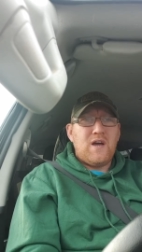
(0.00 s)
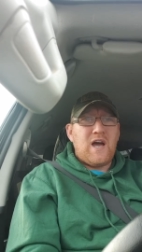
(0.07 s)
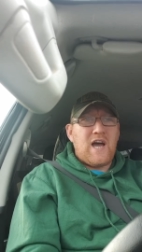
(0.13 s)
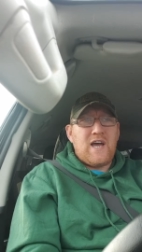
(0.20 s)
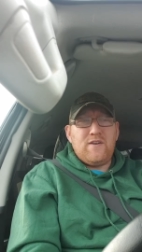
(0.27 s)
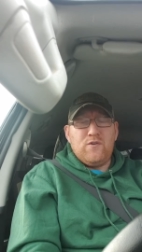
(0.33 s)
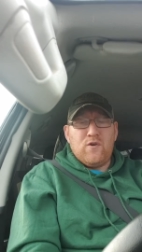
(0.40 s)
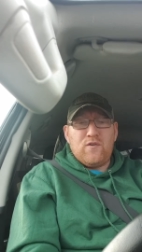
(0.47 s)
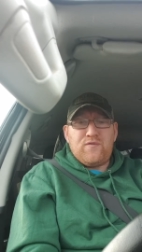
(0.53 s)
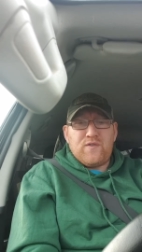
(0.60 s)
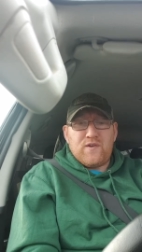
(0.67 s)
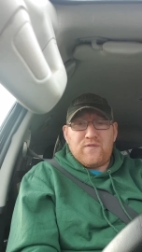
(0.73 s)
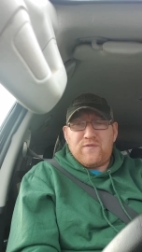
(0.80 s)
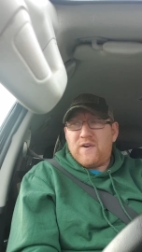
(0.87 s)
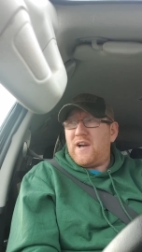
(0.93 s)
I know for
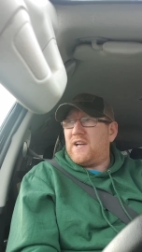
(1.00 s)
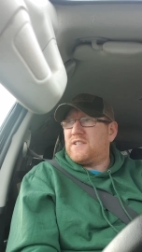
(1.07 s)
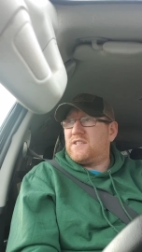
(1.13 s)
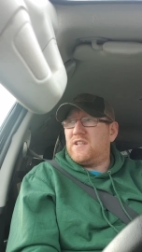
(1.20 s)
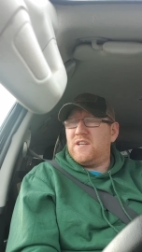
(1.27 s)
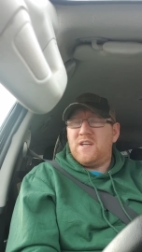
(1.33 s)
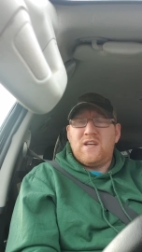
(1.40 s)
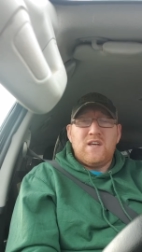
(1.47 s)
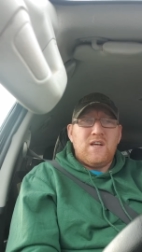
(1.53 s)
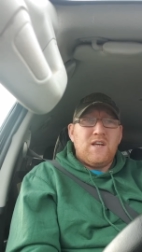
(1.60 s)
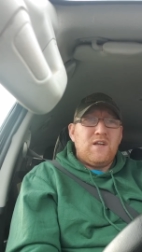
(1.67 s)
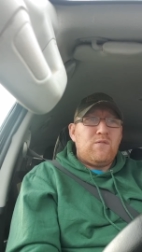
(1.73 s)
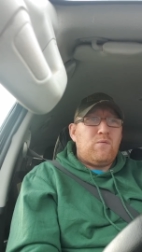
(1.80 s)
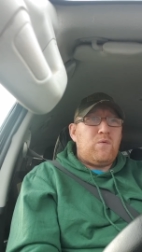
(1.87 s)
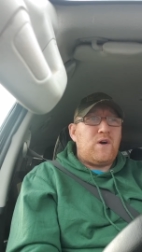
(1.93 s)
a fact that
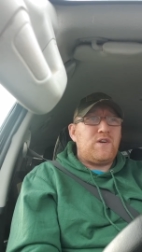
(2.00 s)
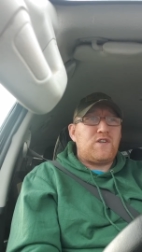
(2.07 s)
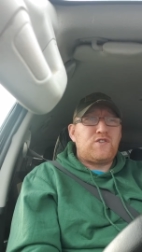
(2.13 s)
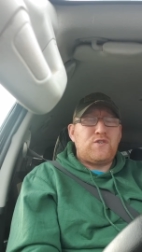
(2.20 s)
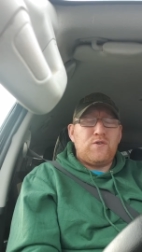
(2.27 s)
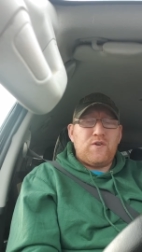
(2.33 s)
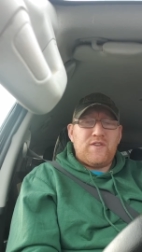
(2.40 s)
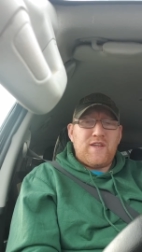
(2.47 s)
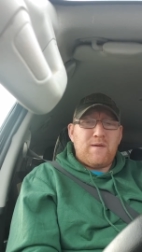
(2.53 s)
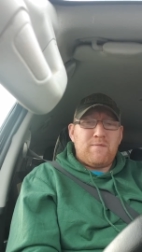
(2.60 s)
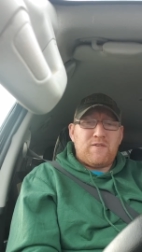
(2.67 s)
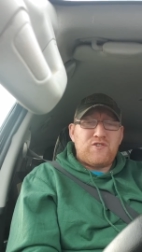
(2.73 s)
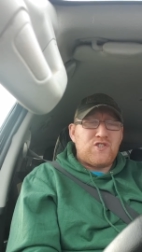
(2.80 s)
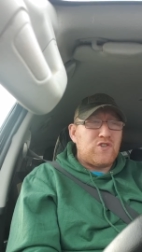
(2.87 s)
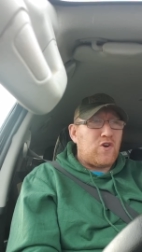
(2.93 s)
one or two of them
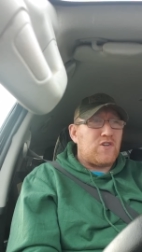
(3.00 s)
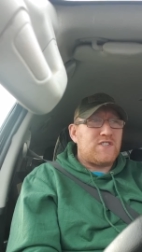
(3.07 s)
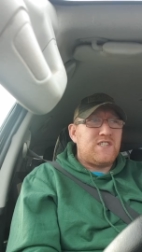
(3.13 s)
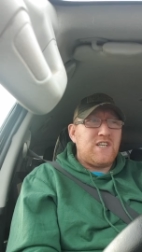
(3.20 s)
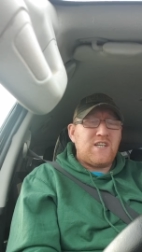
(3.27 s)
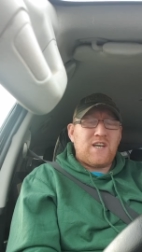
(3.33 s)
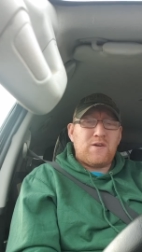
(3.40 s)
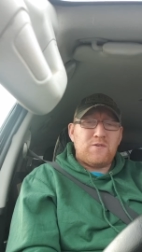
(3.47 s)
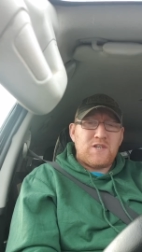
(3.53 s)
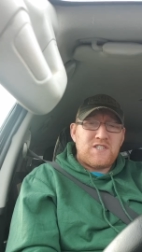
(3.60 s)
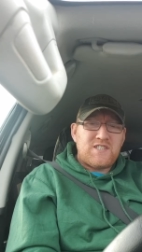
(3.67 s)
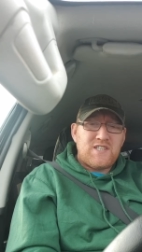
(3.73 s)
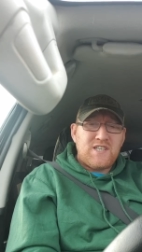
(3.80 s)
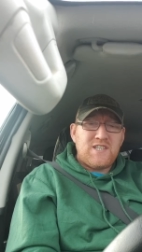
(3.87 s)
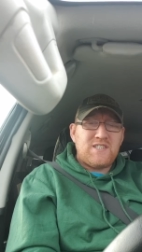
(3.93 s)
have shot deer out of
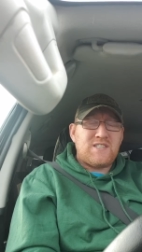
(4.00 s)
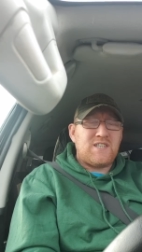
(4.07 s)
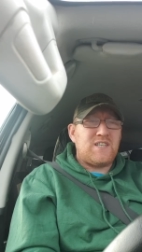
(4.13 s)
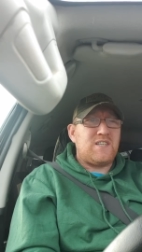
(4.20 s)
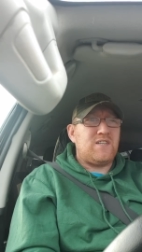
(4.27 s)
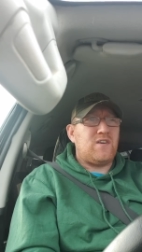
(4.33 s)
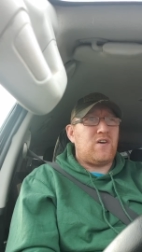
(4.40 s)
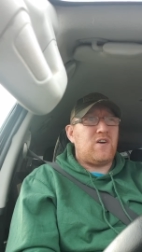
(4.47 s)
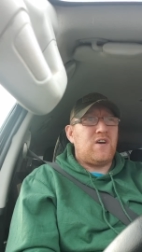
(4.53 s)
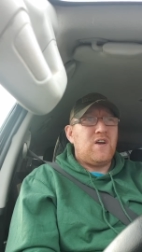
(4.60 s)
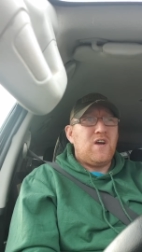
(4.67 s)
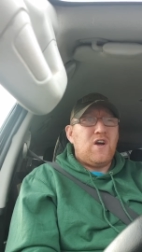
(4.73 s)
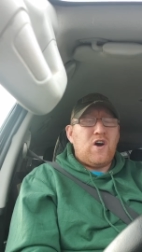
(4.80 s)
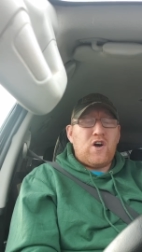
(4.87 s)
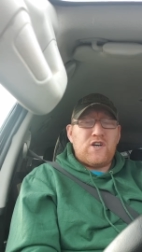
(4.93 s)
season,
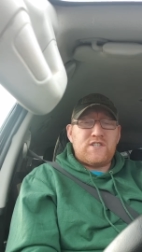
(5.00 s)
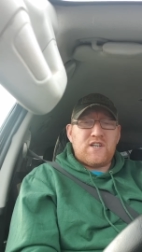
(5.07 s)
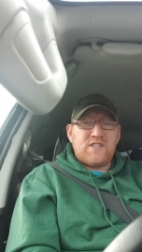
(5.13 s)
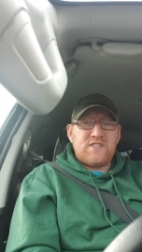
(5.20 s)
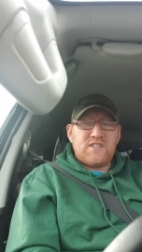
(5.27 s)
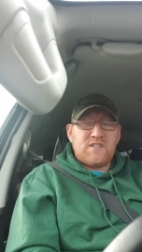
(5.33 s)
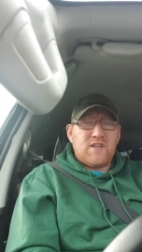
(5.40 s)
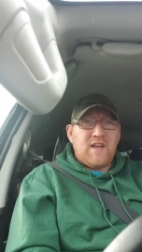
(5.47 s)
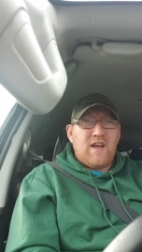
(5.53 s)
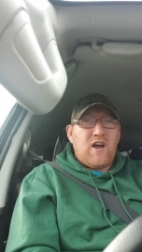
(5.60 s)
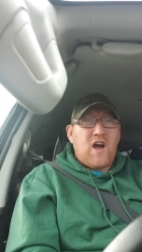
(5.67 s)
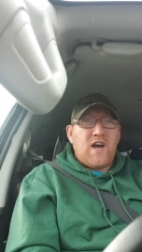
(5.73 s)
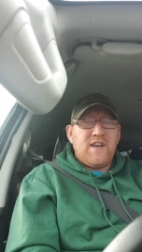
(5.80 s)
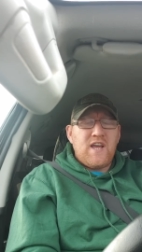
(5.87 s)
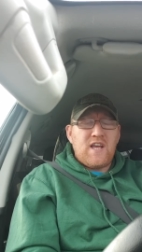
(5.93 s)
or done
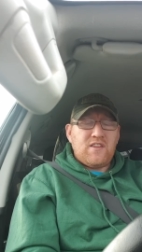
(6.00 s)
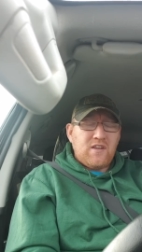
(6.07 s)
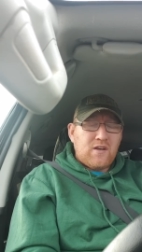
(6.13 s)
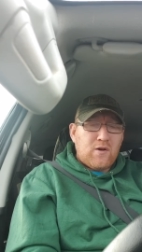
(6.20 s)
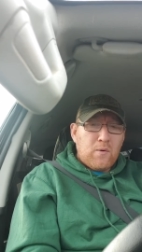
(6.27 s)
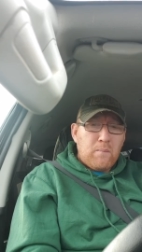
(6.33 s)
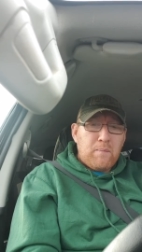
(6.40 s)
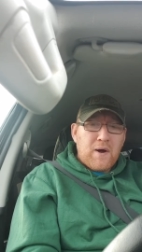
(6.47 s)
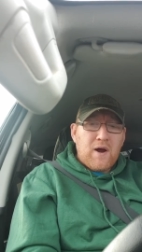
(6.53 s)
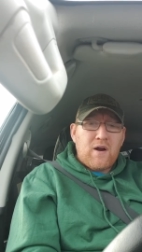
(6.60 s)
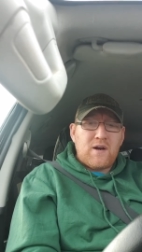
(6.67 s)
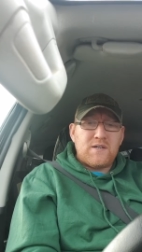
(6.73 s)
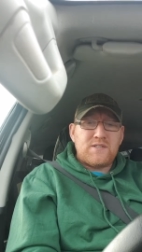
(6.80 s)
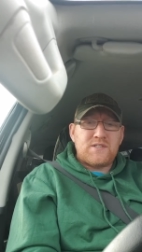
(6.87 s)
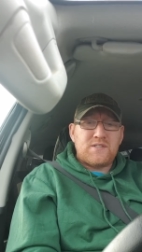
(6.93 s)
unethical
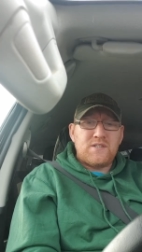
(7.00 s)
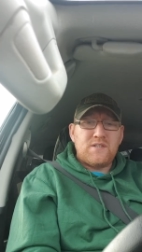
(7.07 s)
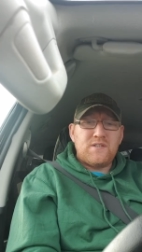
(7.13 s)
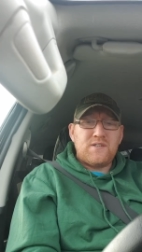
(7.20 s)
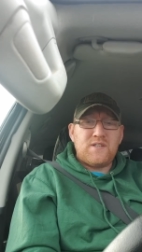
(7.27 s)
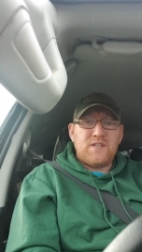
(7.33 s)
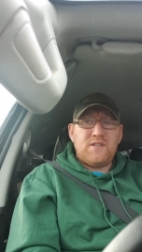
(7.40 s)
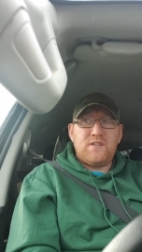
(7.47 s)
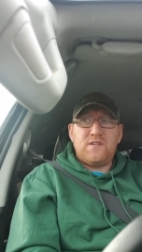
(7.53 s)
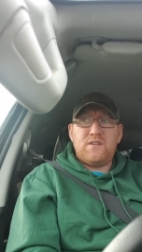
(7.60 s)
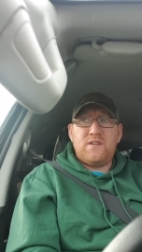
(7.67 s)
parts that